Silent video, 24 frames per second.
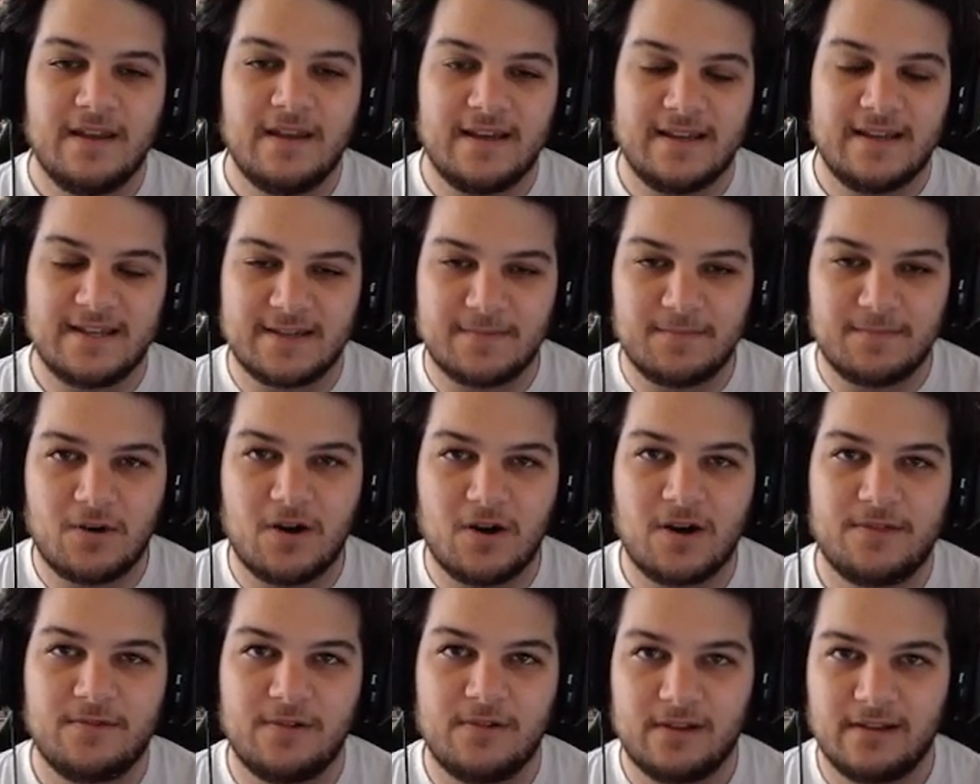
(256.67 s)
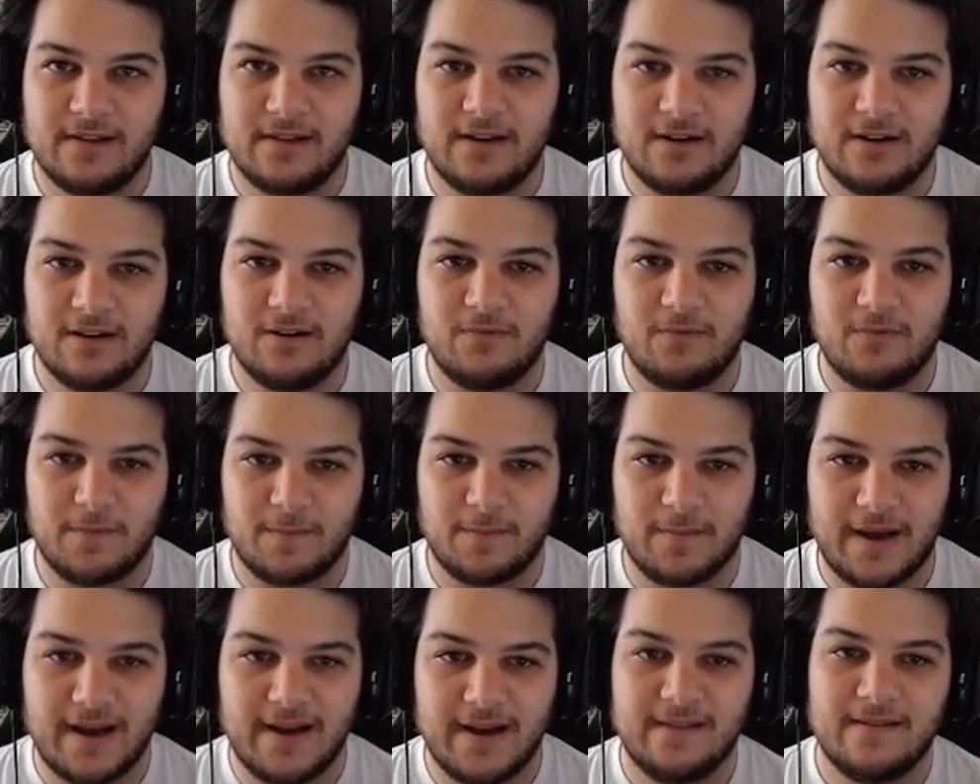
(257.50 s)
is a Mothra leader
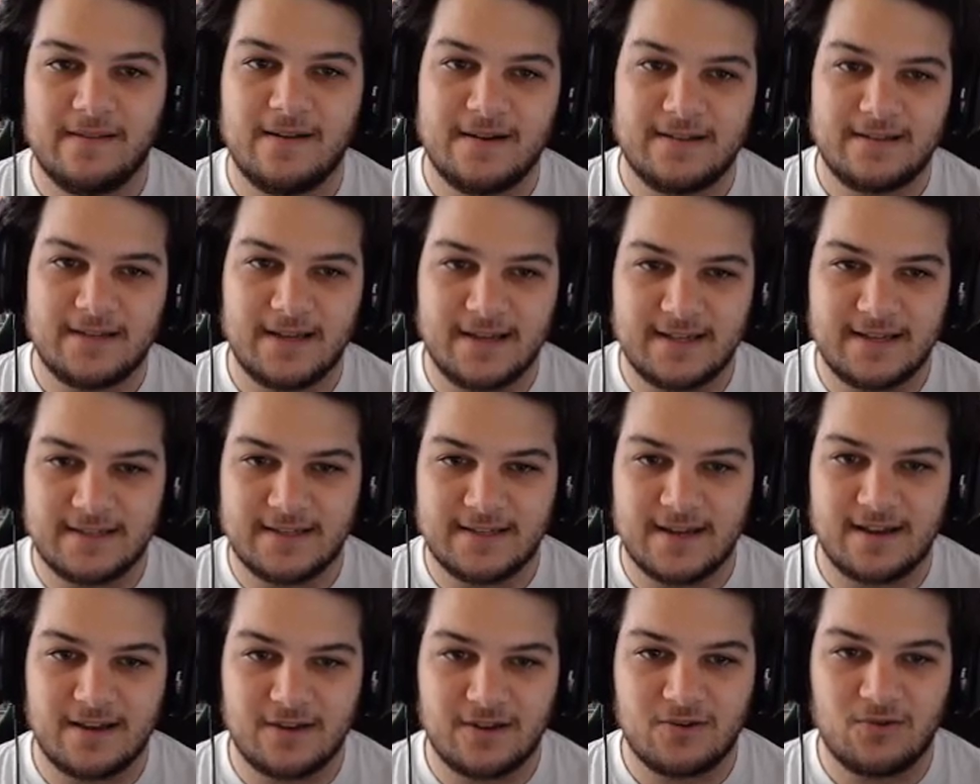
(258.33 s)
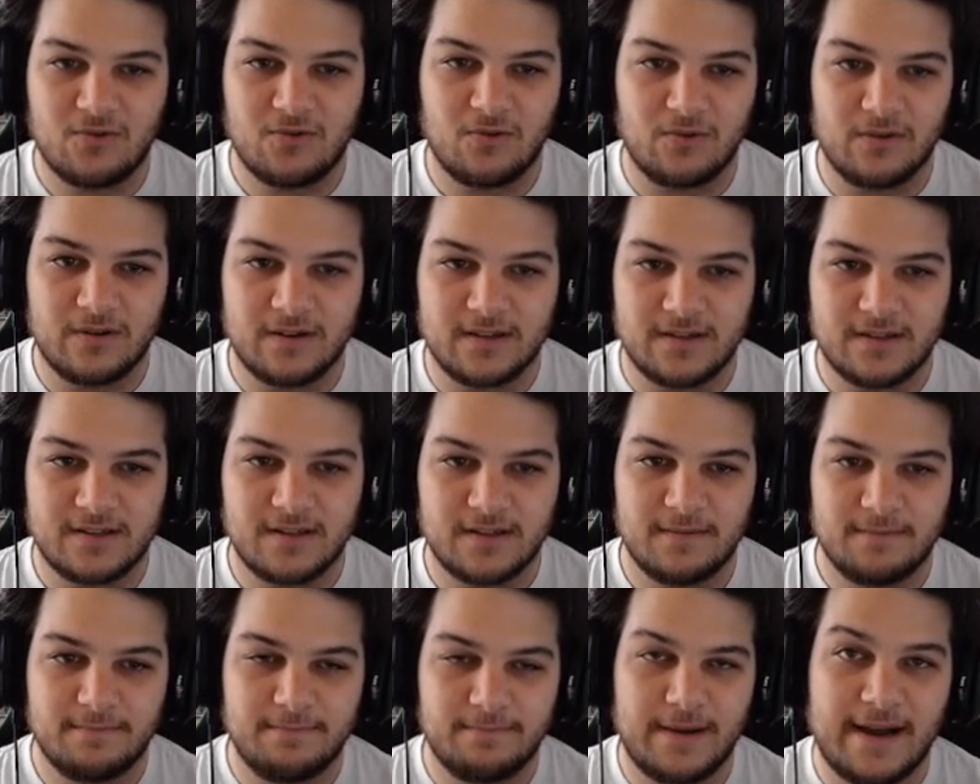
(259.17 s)
with Biollante, Psychic Chorus,
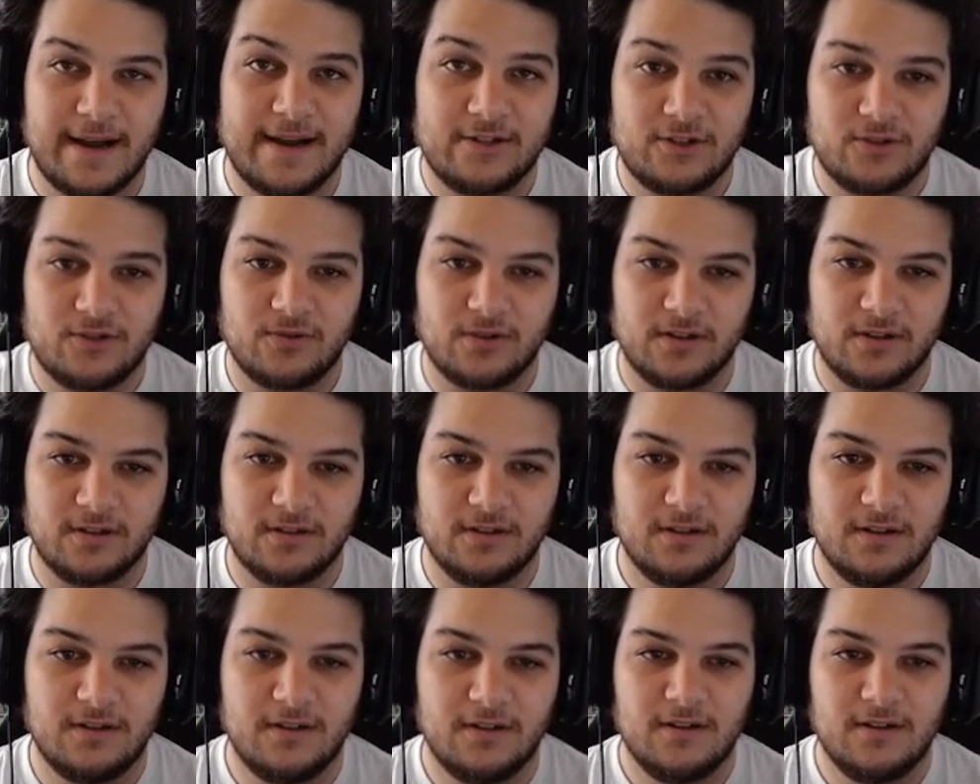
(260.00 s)
Batra,